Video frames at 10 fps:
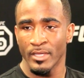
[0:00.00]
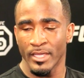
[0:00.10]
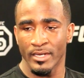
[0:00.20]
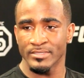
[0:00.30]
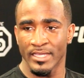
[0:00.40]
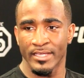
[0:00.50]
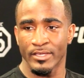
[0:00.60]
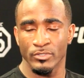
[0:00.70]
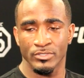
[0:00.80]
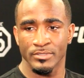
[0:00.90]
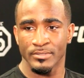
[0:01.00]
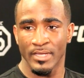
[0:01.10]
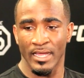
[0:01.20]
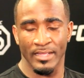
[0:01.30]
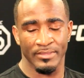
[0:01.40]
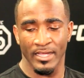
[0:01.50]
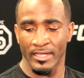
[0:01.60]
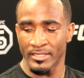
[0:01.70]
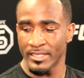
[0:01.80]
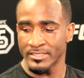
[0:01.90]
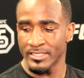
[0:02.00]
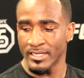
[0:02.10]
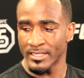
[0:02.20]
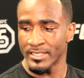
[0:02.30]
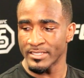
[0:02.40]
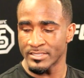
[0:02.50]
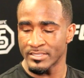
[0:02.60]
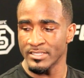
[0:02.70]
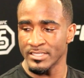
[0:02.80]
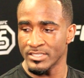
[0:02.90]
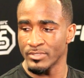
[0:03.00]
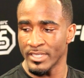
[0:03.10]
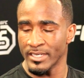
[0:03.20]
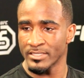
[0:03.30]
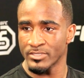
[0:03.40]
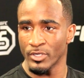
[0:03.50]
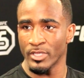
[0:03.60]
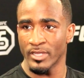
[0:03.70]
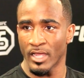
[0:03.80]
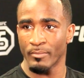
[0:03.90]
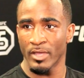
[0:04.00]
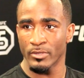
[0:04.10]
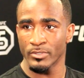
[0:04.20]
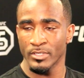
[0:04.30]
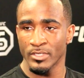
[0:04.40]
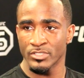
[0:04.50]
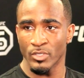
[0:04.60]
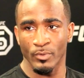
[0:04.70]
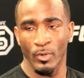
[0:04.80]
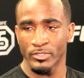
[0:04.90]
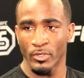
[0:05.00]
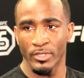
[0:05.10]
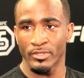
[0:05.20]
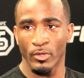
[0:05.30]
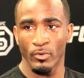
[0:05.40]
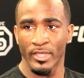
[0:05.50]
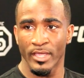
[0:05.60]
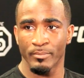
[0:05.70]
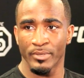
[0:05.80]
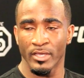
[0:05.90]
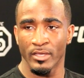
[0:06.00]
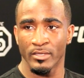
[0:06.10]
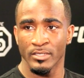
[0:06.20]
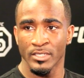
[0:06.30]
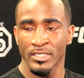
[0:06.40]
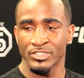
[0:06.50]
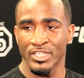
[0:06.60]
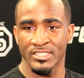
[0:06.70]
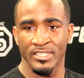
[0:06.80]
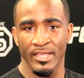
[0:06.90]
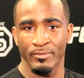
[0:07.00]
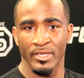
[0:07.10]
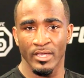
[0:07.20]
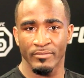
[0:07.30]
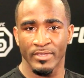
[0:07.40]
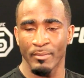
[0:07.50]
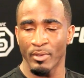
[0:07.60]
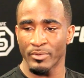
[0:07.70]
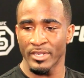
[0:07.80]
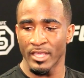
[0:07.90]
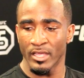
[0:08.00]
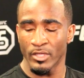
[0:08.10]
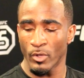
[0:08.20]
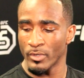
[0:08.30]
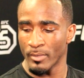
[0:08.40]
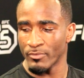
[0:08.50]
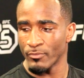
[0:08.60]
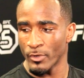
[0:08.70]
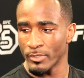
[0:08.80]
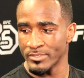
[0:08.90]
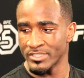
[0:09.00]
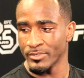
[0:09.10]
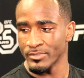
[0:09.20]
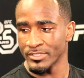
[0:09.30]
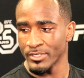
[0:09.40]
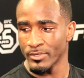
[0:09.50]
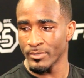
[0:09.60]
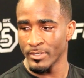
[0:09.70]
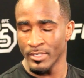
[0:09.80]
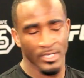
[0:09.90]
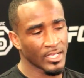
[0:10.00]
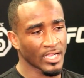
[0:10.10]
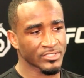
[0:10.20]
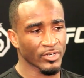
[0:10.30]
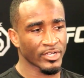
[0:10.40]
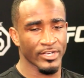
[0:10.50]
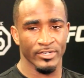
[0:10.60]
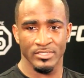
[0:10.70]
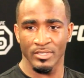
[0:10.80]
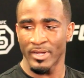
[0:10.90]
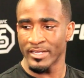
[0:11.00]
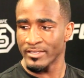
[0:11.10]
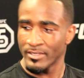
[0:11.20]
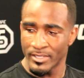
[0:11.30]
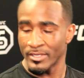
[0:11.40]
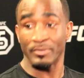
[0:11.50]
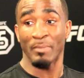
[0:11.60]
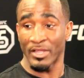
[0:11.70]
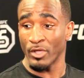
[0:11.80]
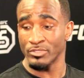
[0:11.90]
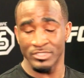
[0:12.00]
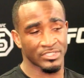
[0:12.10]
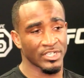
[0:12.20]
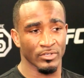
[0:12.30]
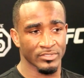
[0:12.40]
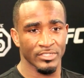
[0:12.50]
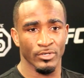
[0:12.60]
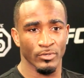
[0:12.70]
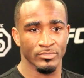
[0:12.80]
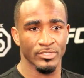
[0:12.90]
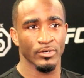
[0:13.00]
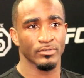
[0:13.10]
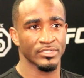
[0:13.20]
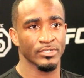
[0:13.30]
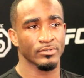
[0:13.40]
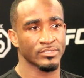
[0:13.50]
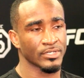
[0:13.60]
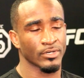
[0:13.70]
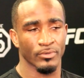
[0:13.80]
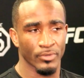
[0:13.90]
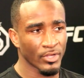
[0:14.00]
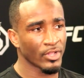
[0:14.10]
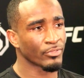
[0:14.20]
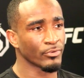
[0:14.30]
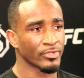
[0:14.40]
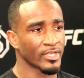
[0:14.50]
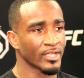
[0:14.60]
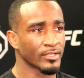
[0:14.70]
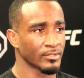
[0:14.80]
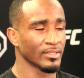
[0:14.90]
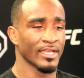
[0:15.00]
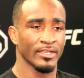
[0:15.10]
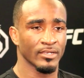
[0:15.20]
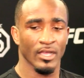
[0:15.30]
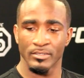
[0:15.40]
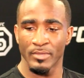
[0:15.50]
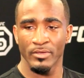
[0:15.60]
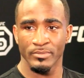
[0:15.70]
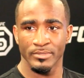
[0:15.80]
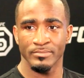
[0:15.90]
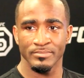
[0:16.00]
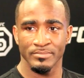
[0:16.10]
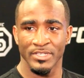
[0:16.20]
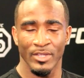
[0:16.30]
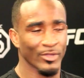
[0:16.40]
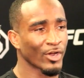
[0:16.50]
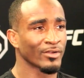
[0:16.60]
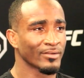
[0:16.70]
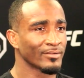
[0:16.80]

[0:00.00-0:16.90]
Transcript: and I was like, Coach, I think I can land this kick. I think this is the thing that's gonna knock him out. So we worked on it the whole camp. Just today we came up with a code number for it. It was 00. I started hearing somebody, my coach, just yell 00, 00, 00. Threw the kick, landed, knocked him out, and here we are.